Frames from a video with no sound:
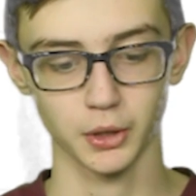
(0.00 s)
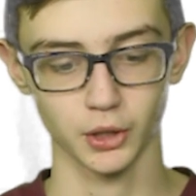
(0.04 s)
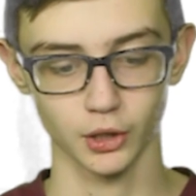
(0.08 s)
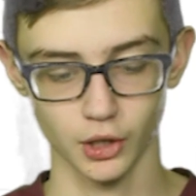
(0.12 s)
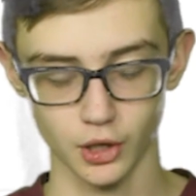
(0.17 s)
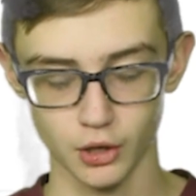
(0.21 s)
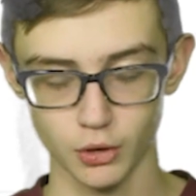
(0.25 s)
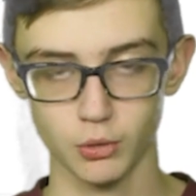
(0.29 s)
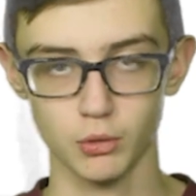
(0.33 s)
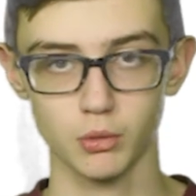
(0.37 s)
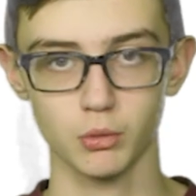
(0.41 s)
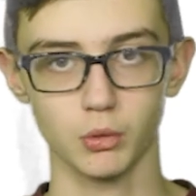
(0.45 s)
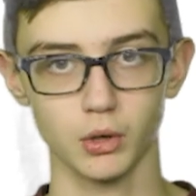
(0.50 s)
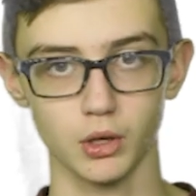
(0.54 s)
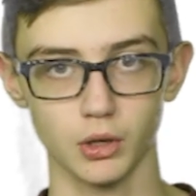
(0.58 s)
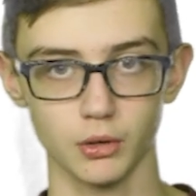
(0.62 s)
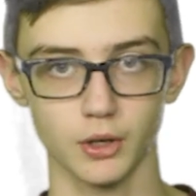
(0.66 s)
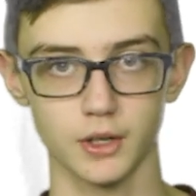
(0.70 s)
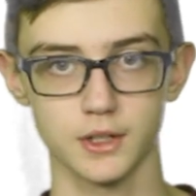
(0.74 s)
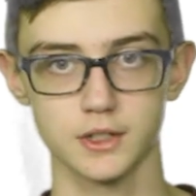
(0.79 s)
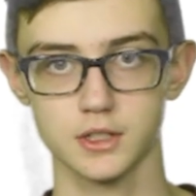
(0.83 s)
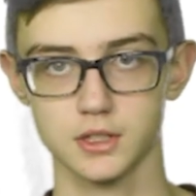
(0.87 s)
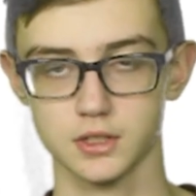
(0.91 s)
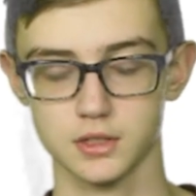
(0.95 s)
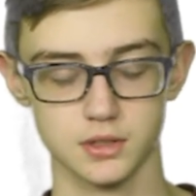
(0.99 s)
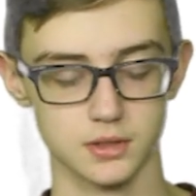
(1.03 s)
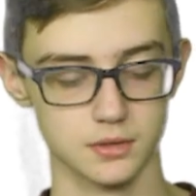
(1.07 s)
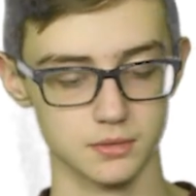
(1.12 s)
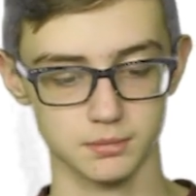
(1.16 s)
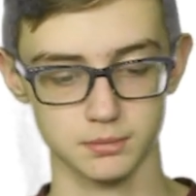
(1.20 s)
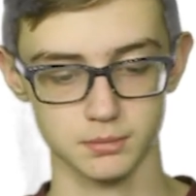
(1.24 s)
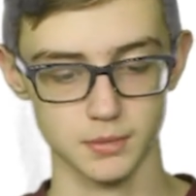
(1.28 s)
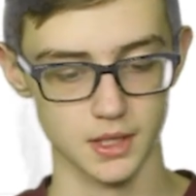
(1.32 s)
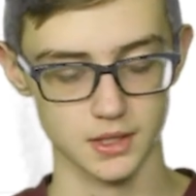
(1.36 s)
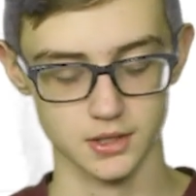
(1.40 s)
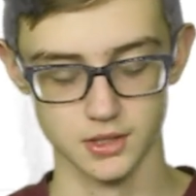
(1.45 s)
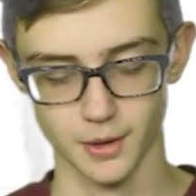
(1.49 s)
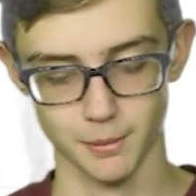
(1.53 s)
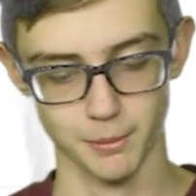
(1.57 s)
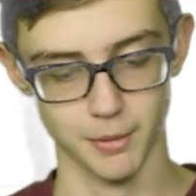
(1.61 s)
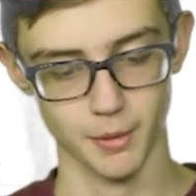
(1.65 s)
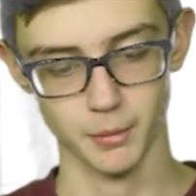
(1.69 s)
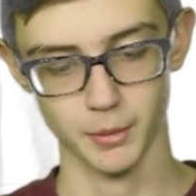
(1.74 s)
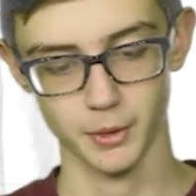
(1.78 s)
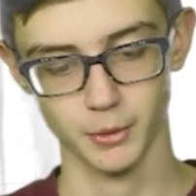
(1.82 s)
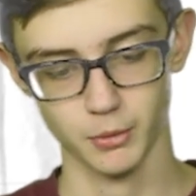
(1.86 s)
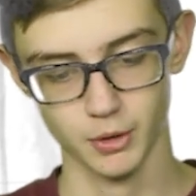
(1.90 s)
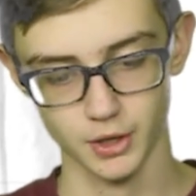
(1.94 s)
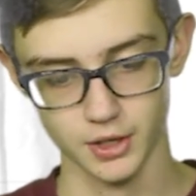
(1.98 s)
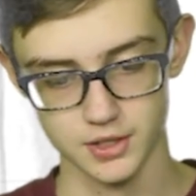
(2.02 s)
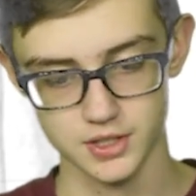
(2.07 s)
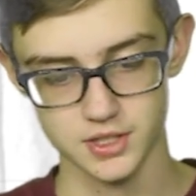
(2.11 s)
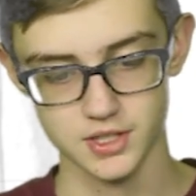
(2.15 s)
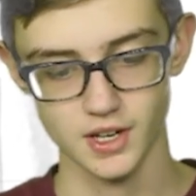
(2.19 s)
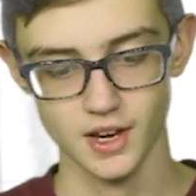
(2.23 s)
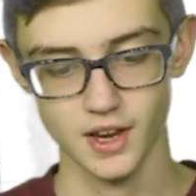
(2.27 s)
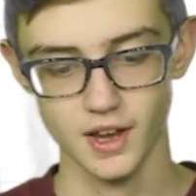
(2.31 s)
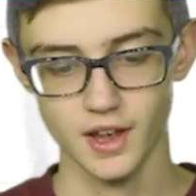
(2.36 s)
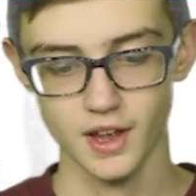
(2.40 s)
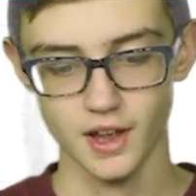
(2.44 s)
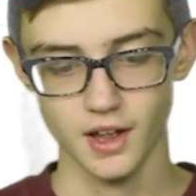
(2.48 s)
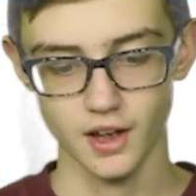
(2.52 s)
below. Whoa, I just messed up on my words.